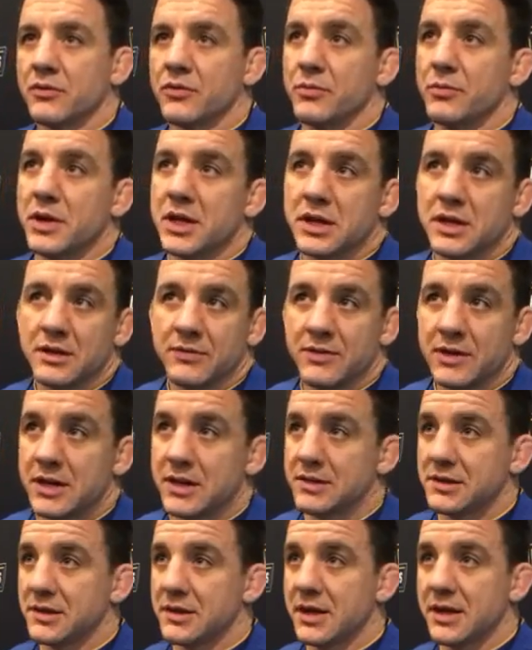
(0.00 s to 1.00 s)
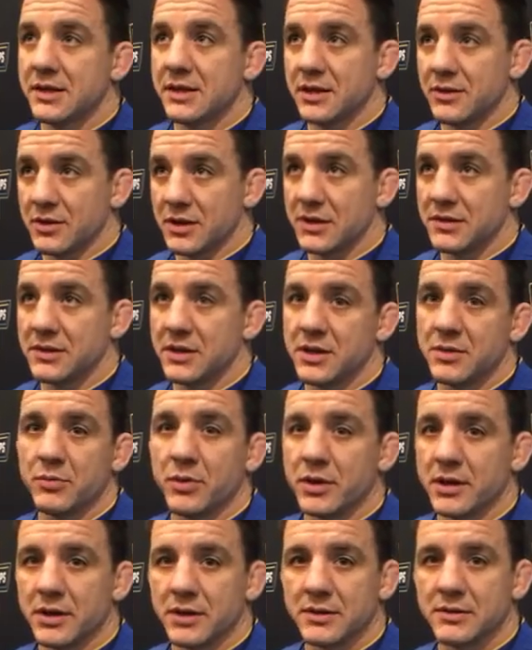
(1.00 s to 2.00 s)
For Mickey, if he gets a takedown against
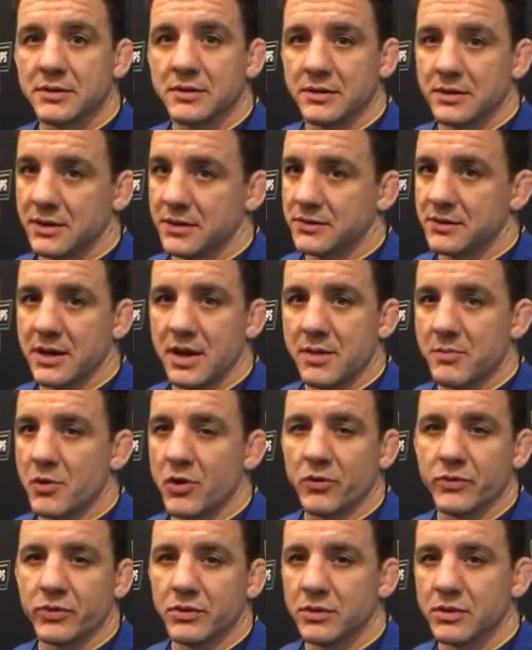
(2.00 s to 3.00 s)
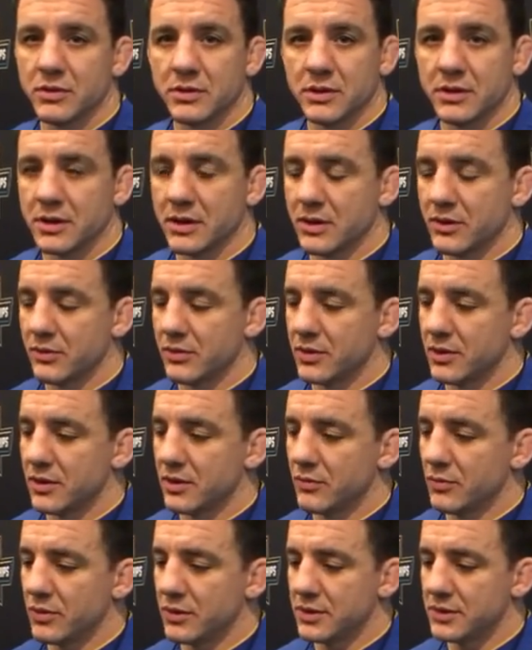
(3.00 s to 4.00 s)
anybody, it's game over. You know,
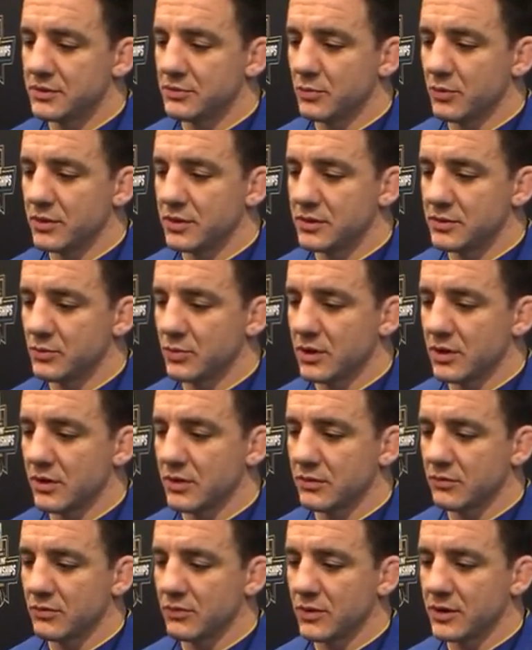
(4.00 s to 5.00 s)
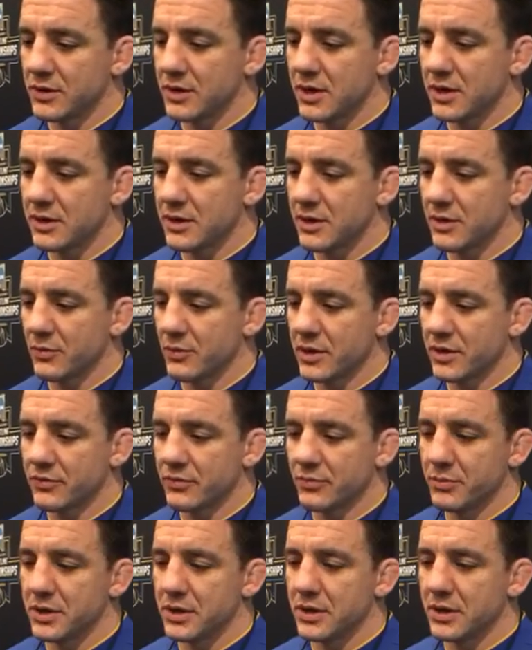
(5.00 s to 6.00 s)
he's one takedown away
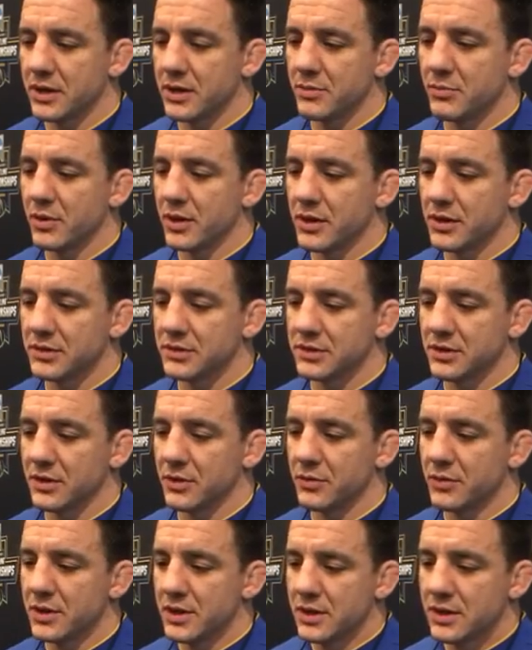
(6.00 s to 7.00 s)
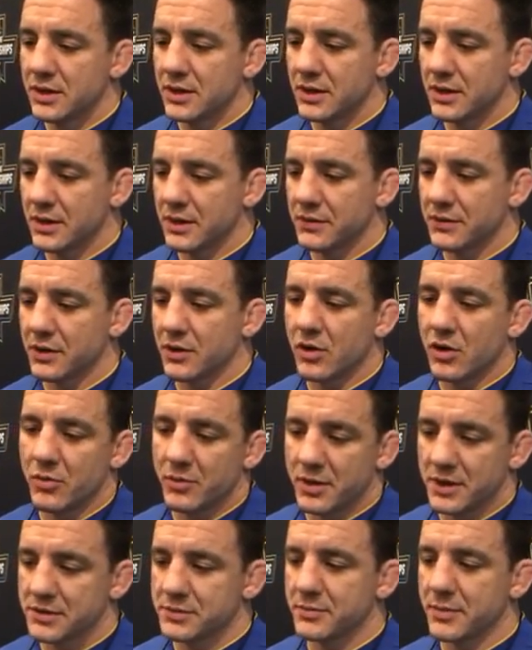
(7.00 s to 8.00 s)
from beating anybody. So, in the
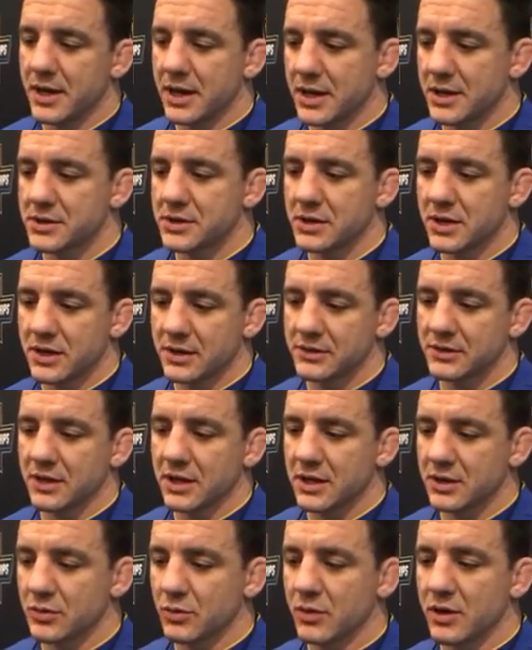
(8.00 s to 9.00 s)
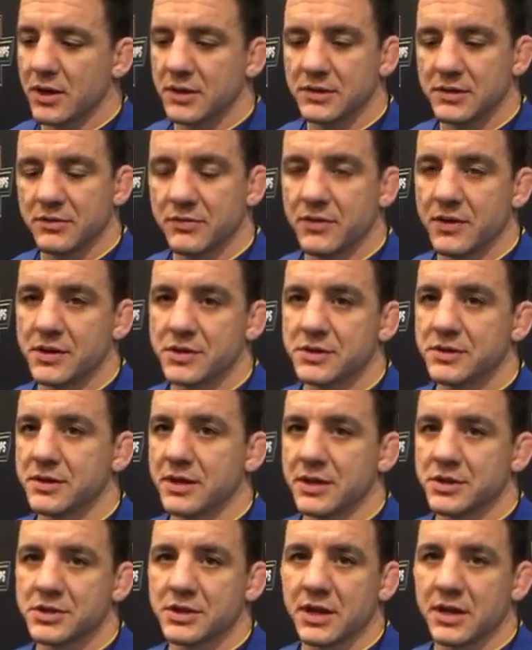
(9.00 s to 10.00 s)
Gomez match, he had his leg twice. He finishes
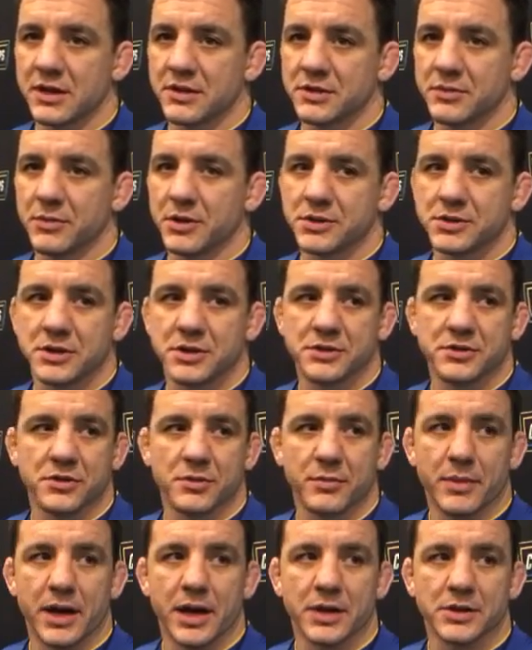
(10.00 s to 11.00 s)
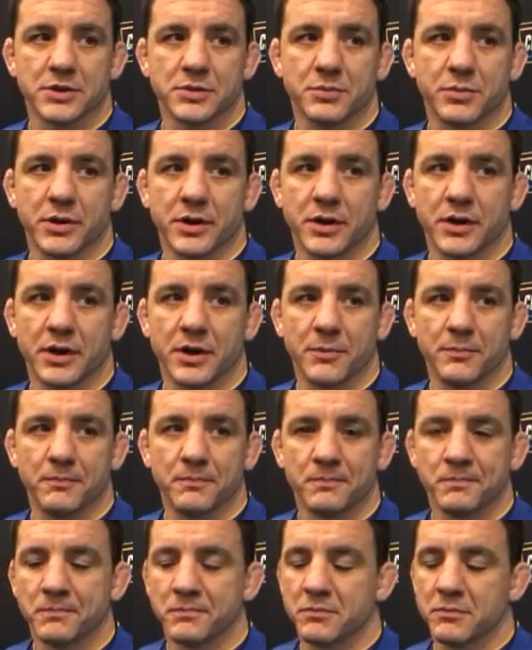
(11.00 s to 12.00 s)
that shot. It's a much easier match.
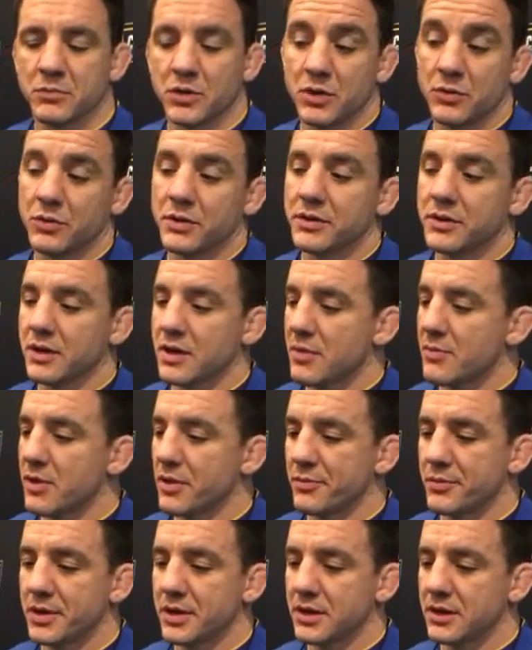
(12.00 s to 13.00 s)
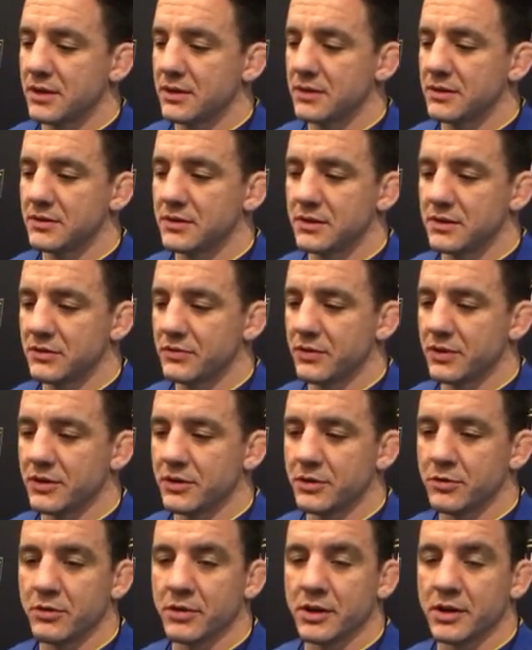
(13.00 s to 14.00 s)
But one thing about Mickey is he's
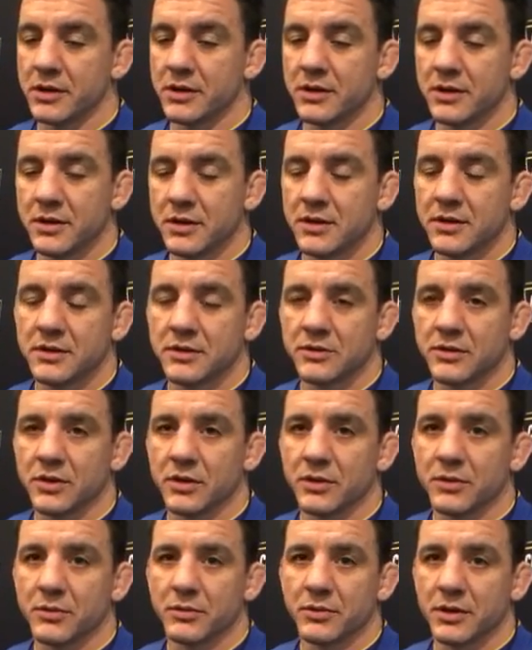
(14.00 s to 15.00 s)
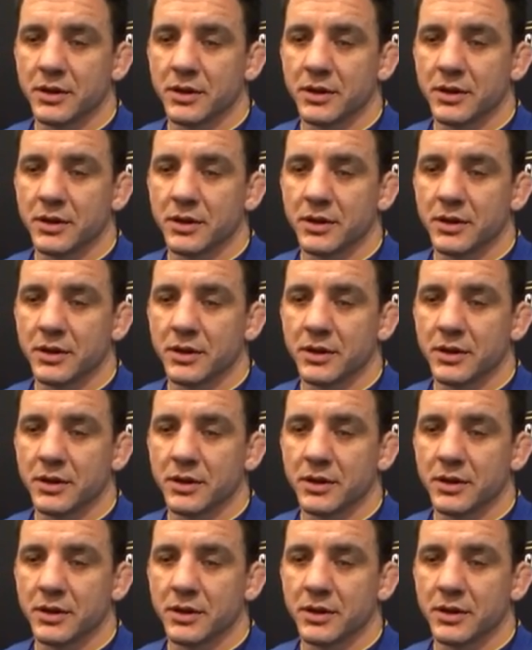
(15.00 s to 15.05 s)
very gritty. So,